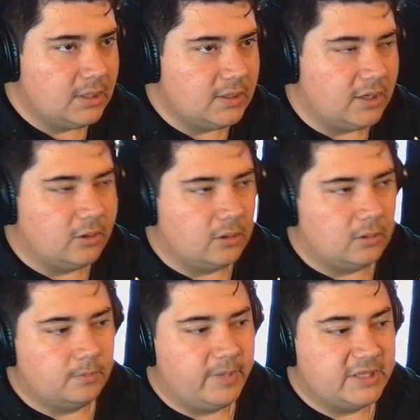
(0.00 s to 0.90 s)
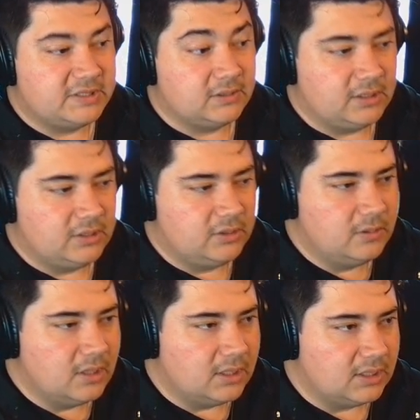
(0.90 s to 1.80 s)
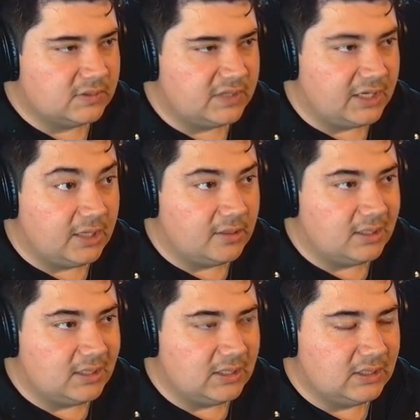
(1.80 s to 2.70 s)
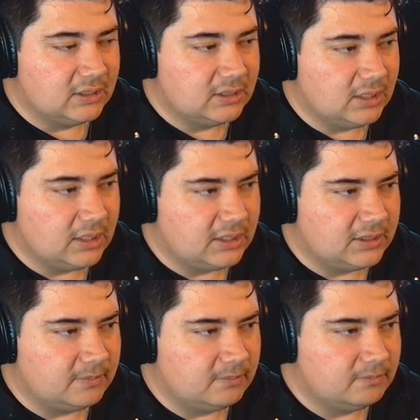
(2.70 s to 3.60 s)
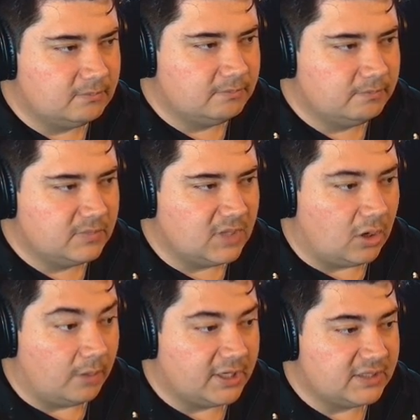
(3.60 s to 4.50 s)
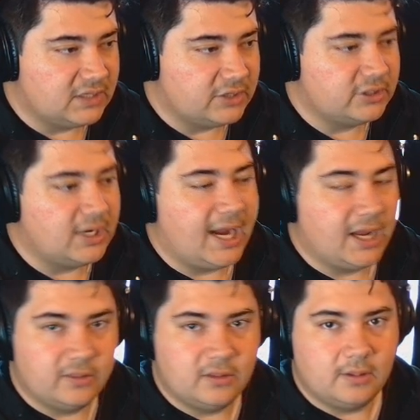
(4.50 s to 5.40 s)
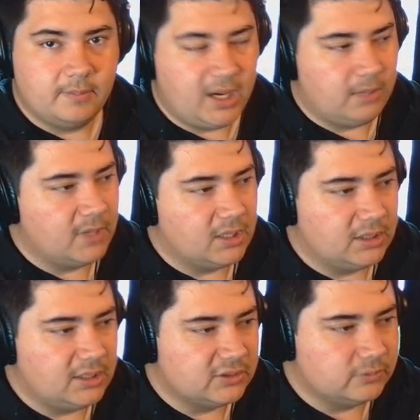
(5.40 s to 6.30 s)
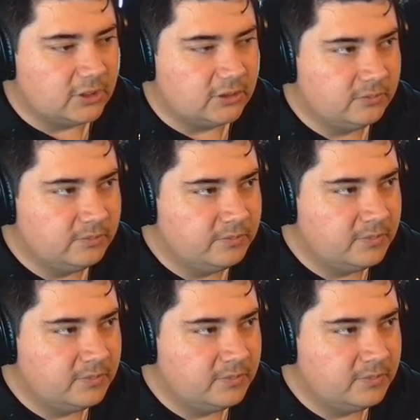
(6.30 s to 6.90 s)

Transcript: And they are basically singing the harmonization and the main melody as well.